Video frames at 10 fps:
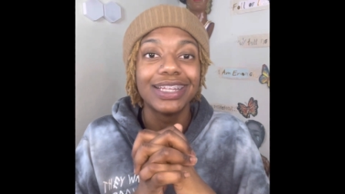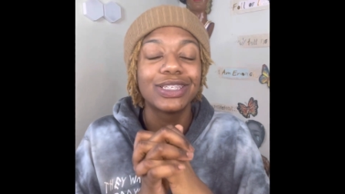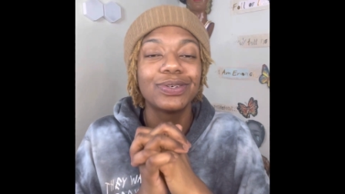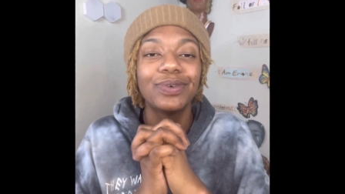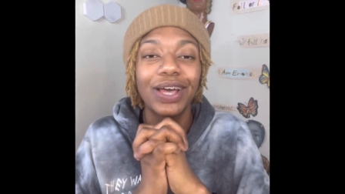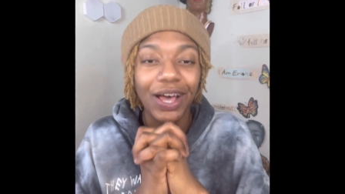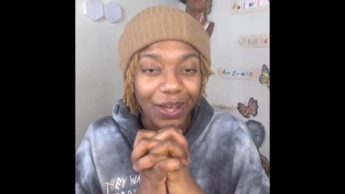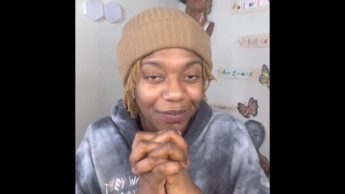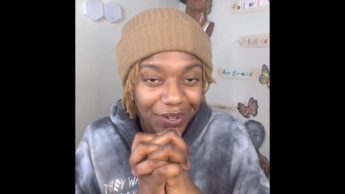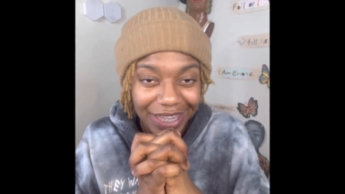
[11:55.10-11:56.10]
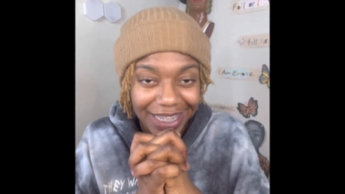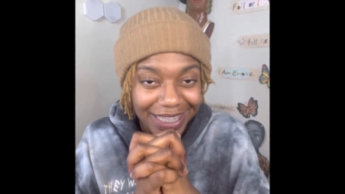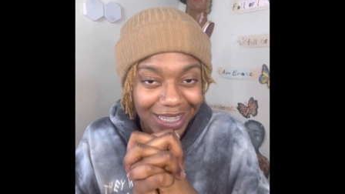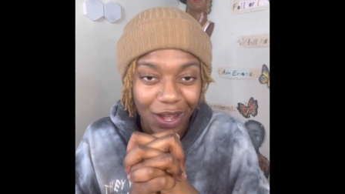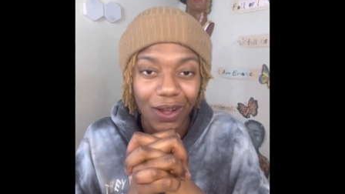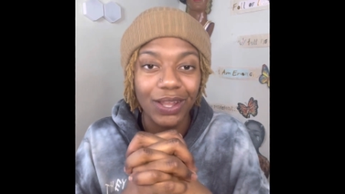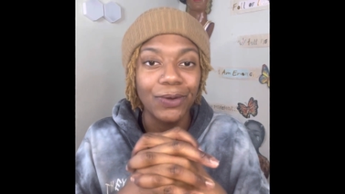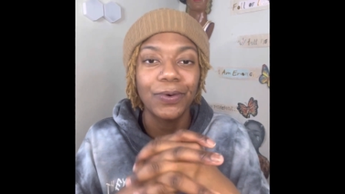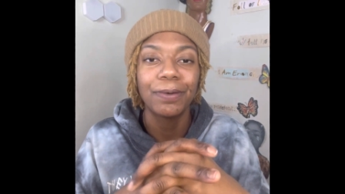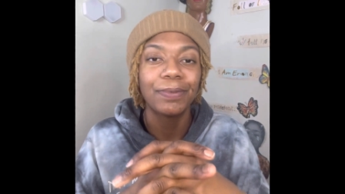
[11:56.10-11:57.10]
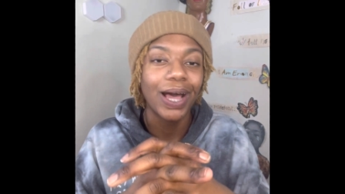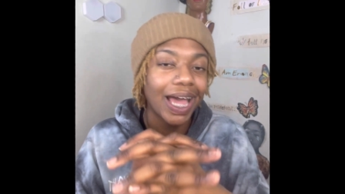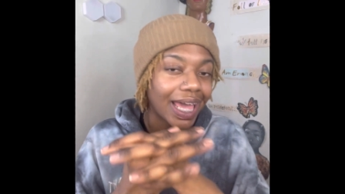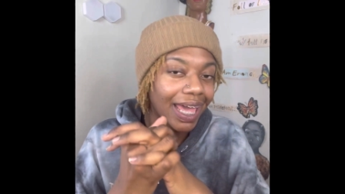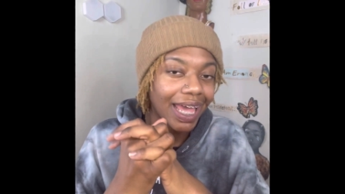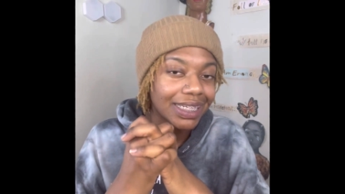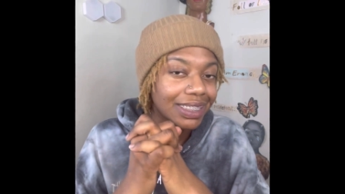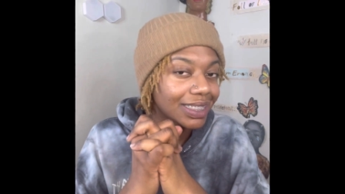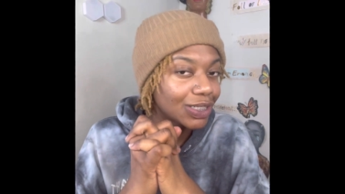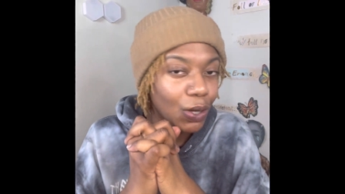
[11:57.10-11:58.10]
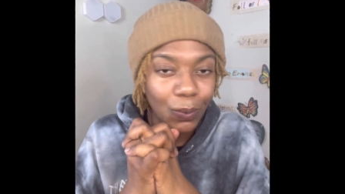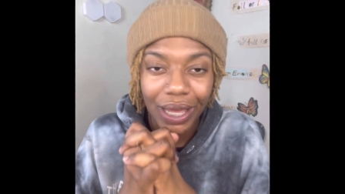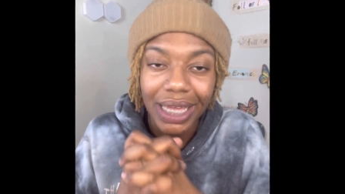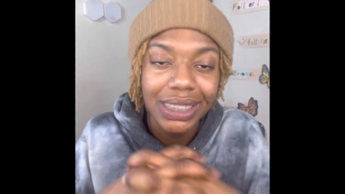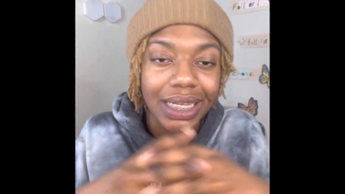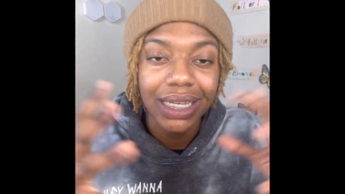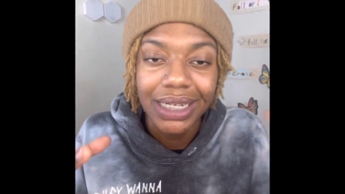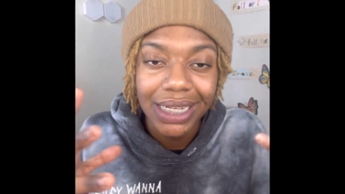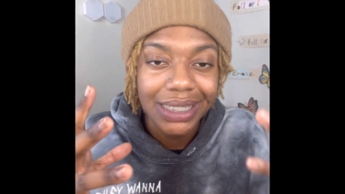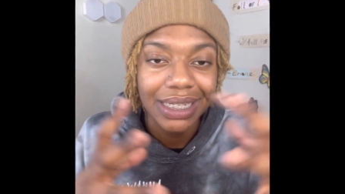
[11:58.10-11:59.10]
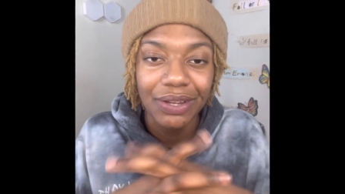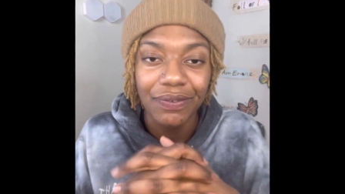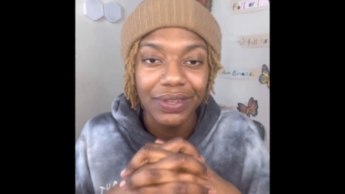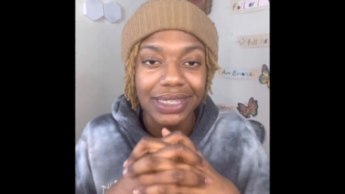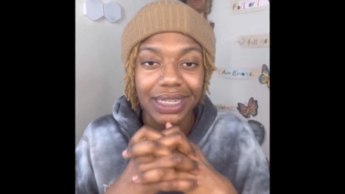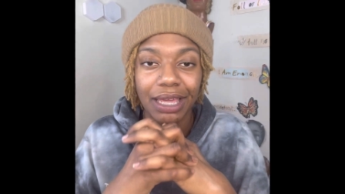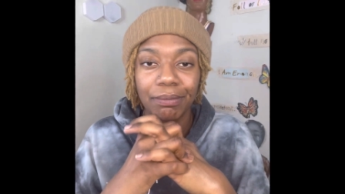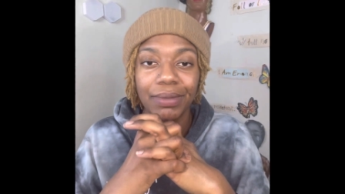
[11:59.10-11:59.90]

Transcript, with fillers: to cover this all in one podcast. There's no way to condense it in 15